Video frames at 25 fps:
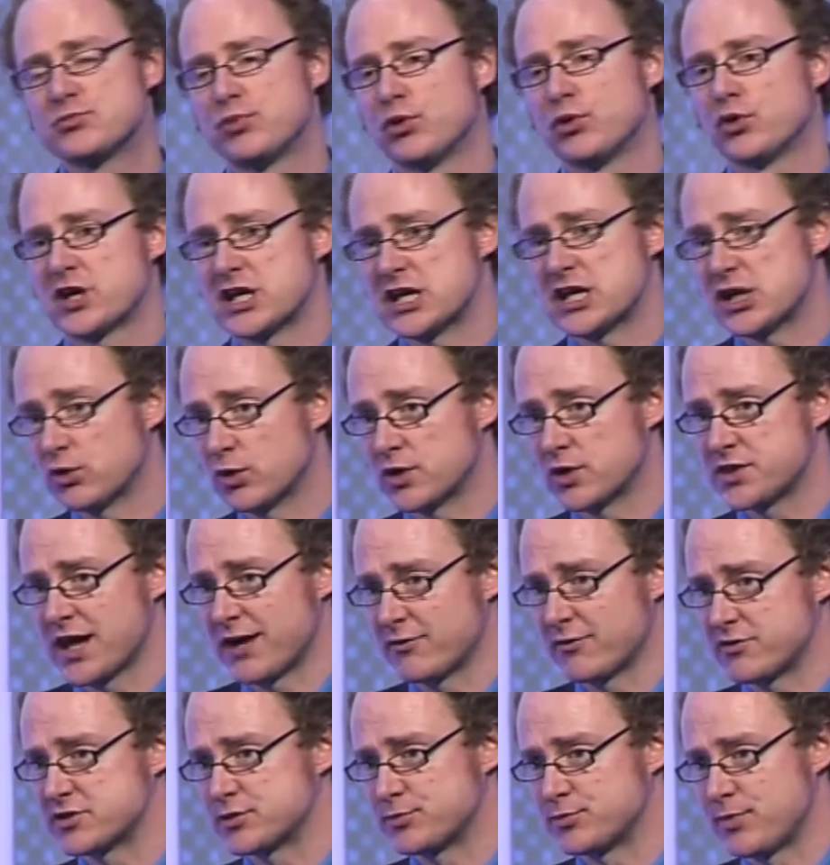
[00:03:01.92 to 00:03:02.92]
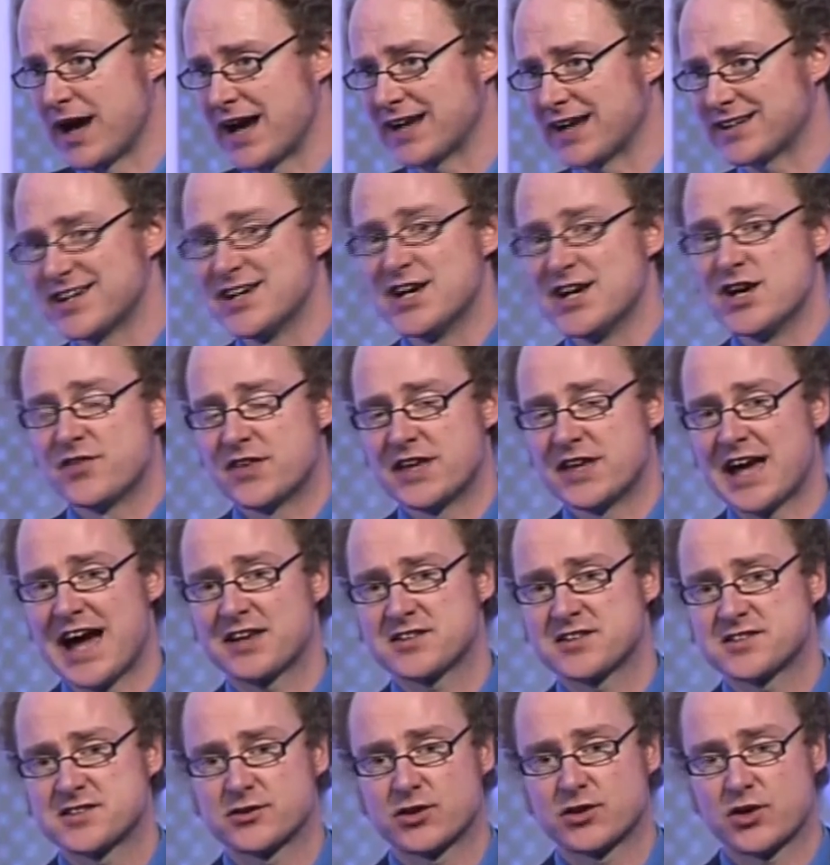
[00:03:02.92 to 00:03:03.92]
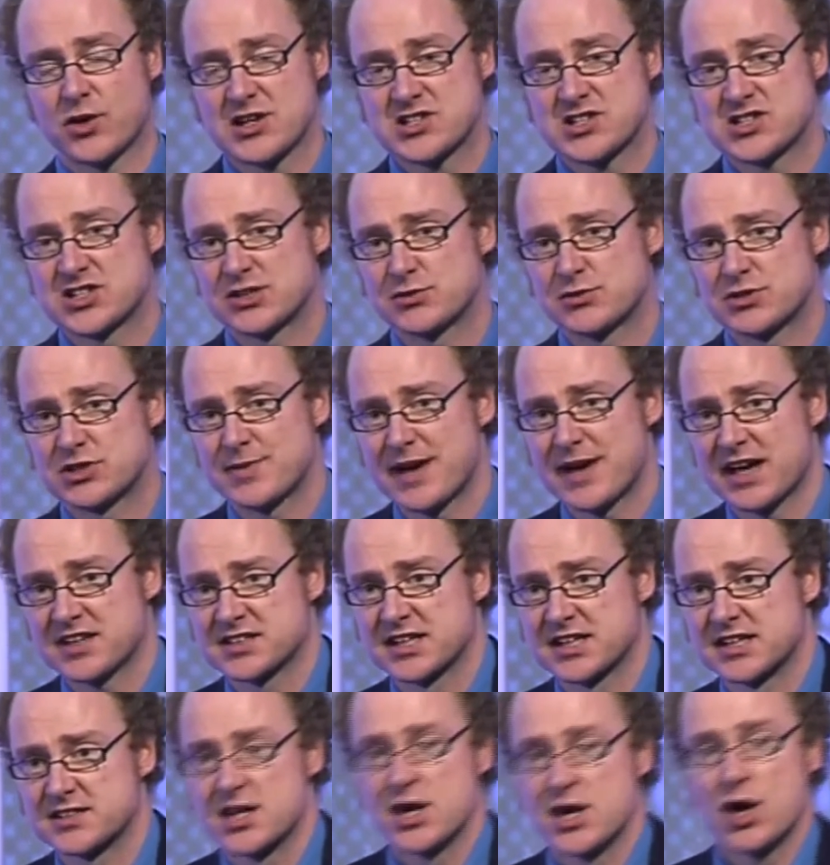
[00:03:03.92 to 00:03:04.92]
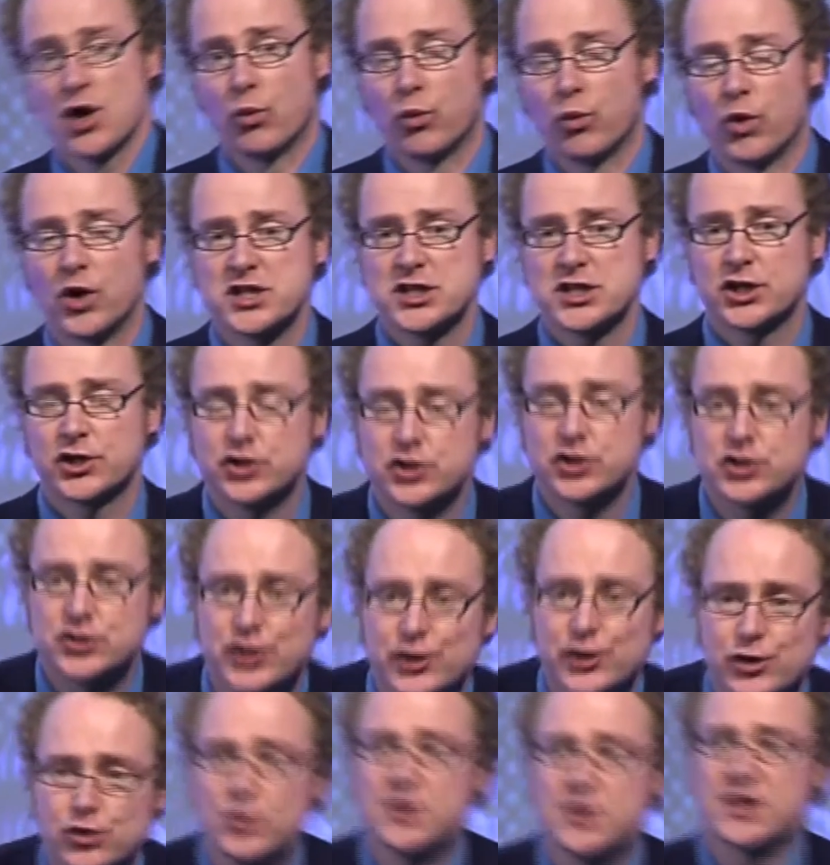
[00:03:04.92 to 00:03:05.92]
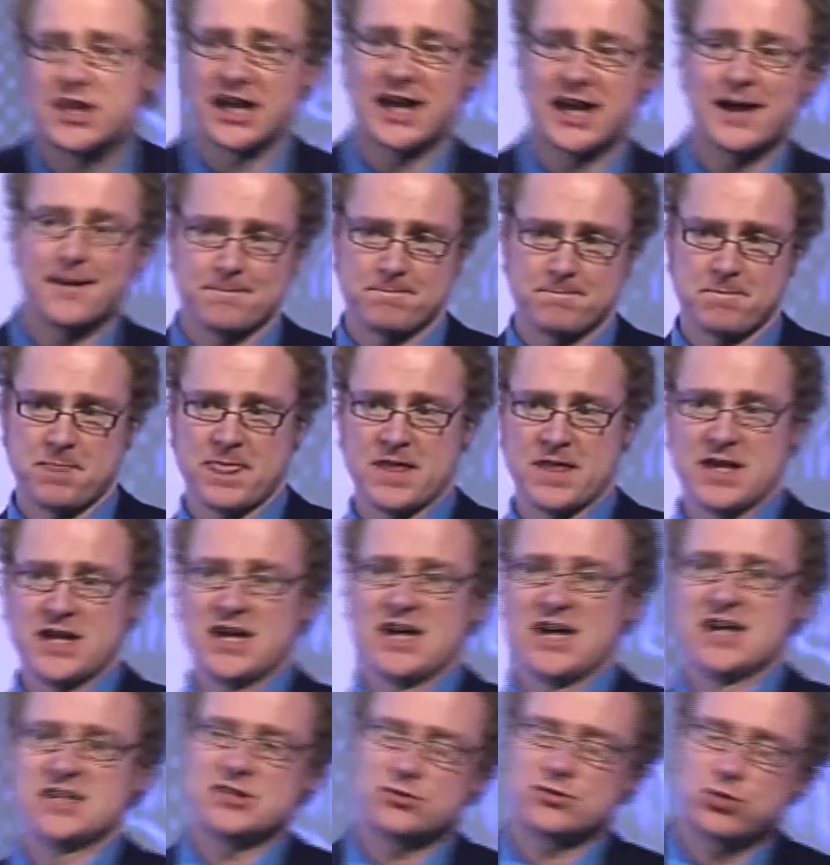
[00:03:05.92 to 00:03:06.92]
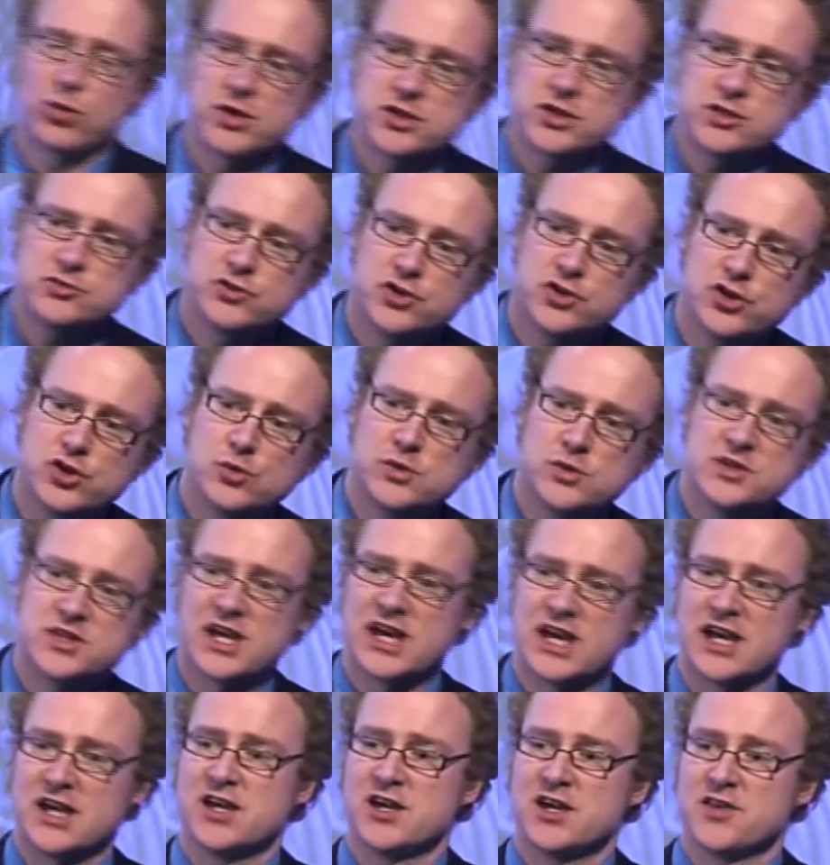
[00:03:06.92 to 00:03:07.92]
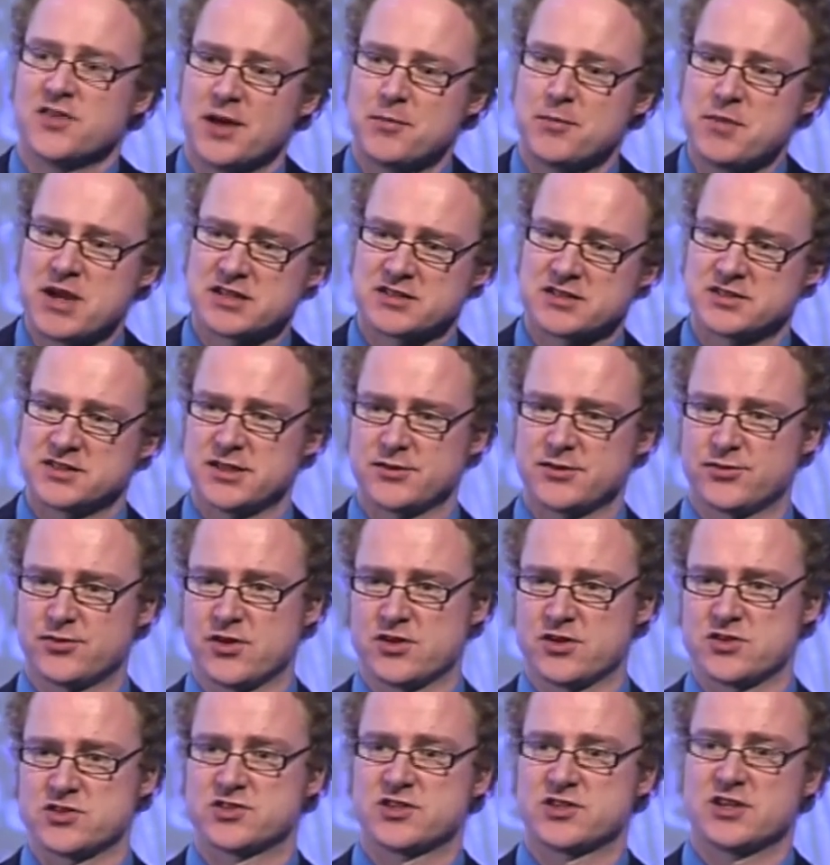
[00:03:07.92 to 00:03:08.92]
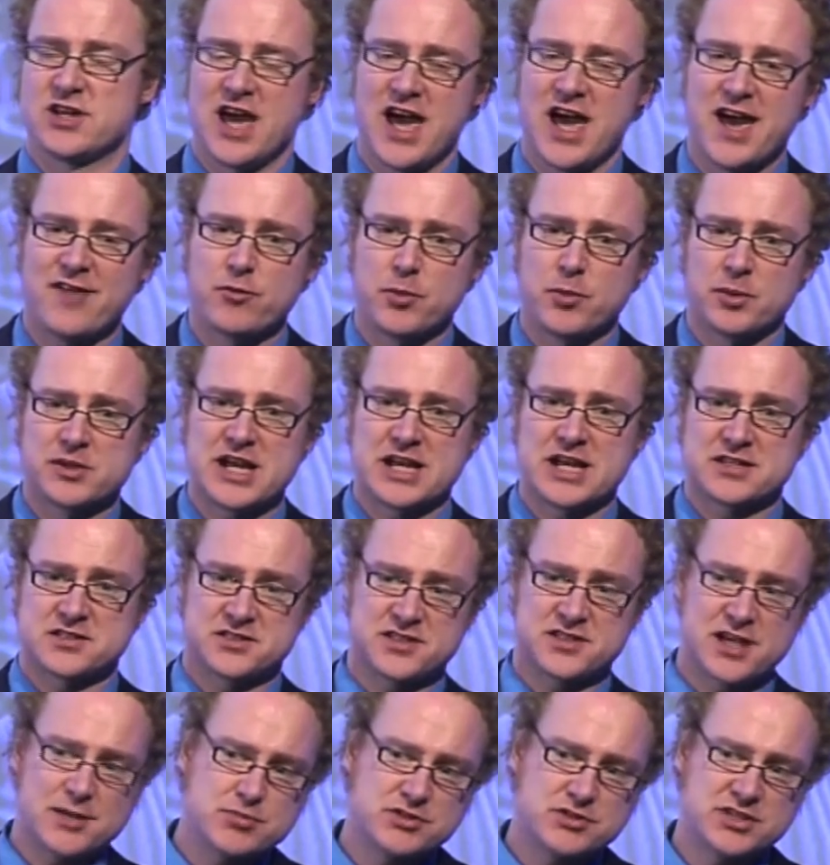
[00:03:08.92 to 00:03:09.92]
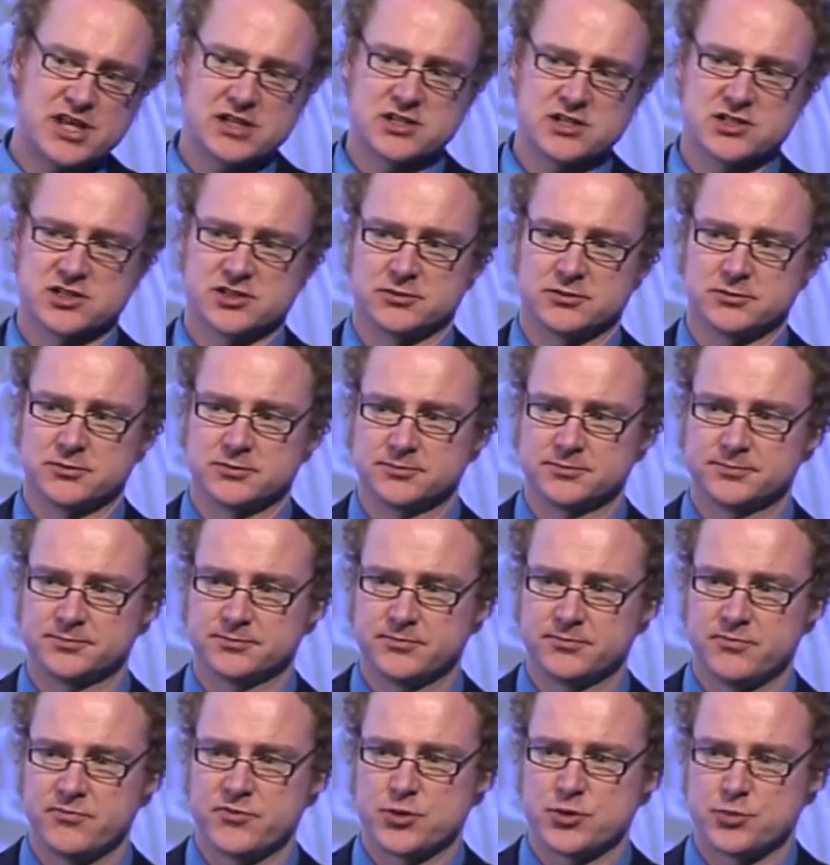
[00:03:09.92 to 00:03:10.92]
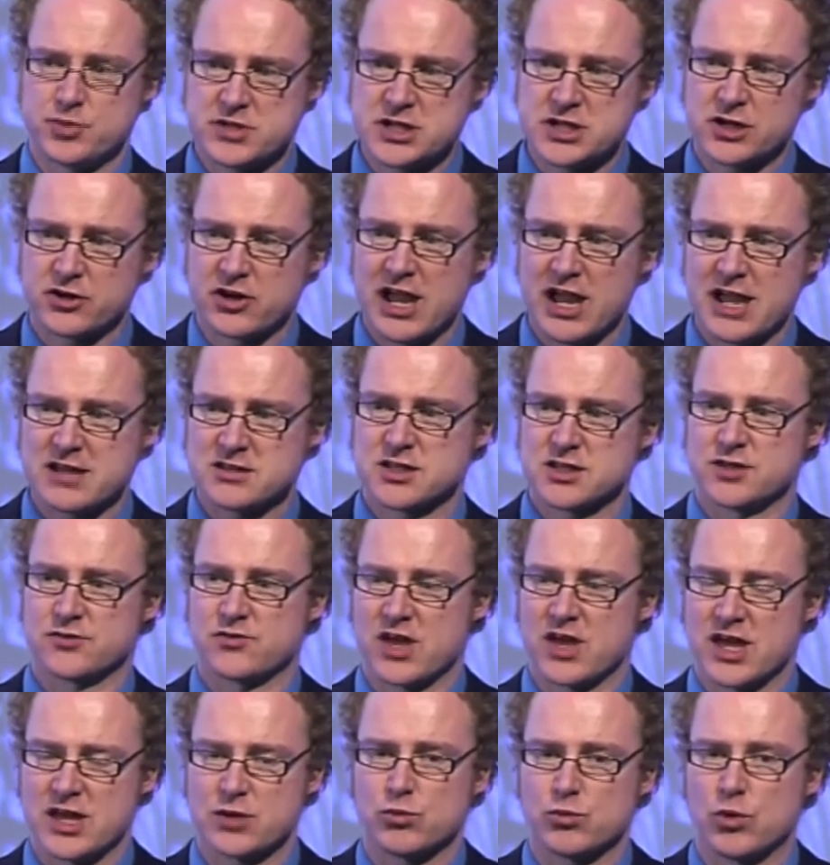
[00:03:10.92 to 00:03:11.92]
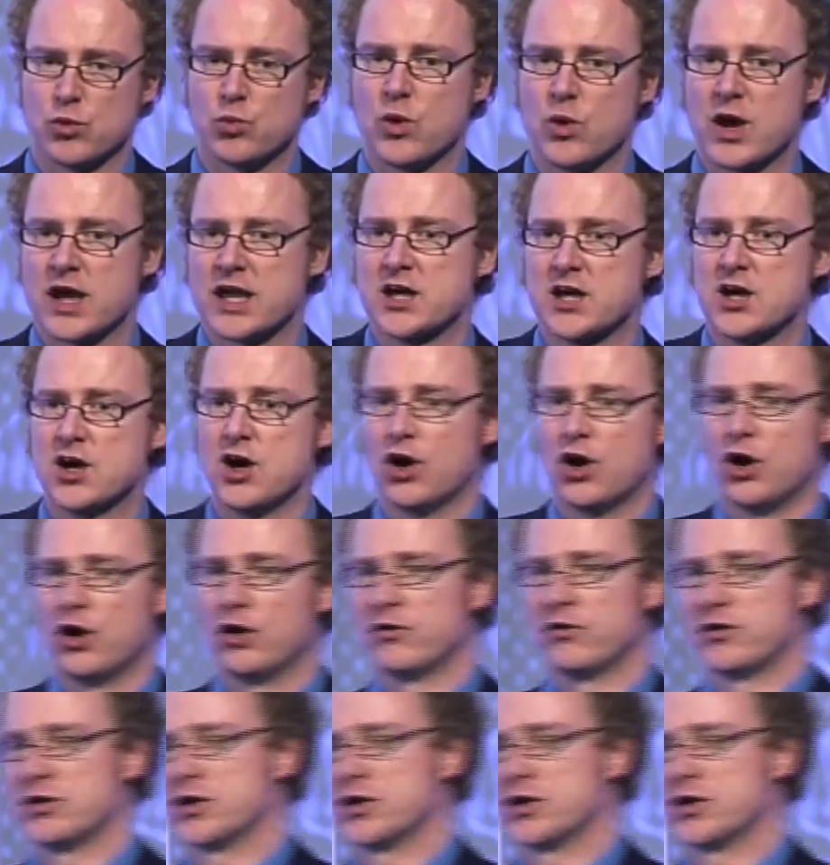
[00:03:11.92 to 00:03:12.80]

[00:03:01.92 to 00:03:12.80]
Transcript: born equal in that respect. The answer to the question if you're asking is, what are you going to do with it? And it's what you do with it that makes the difference. Everybody has the same potential to be creative in one way or